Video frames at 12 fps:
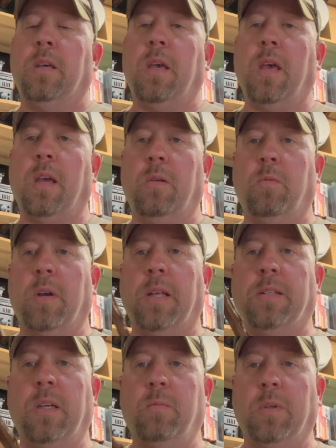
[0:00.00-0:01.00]
And what I
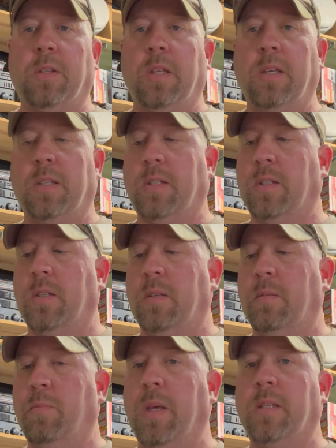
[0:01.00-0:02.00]
did with this
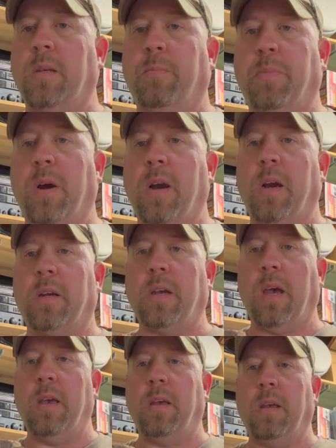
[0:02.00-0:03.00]
piece of bark,
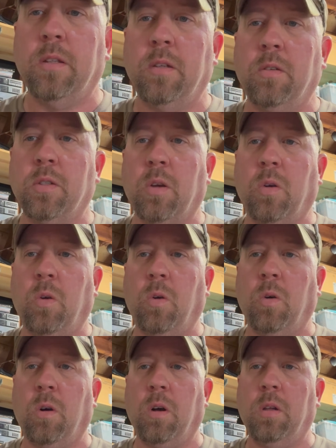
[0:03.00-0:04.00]
there's a
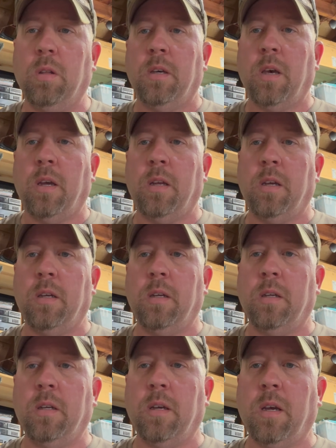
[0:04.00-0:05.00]
hole on
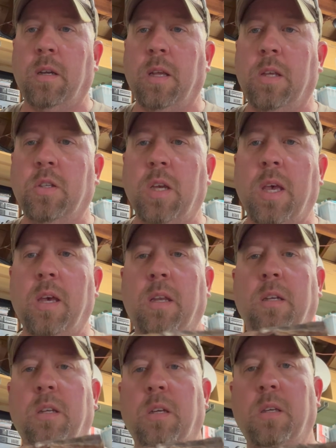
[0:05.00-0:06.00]
each
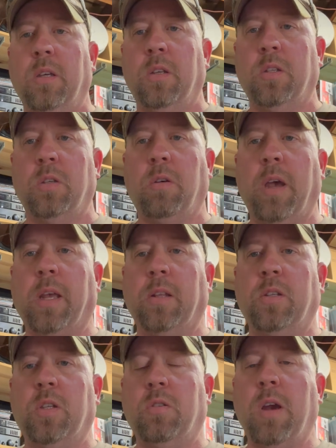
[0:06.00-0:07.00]
end, so I could
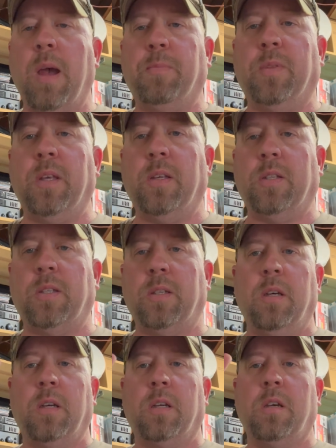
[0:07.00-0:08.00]
strap this
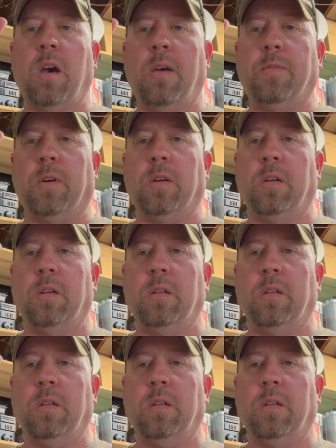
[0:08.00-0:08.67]
cover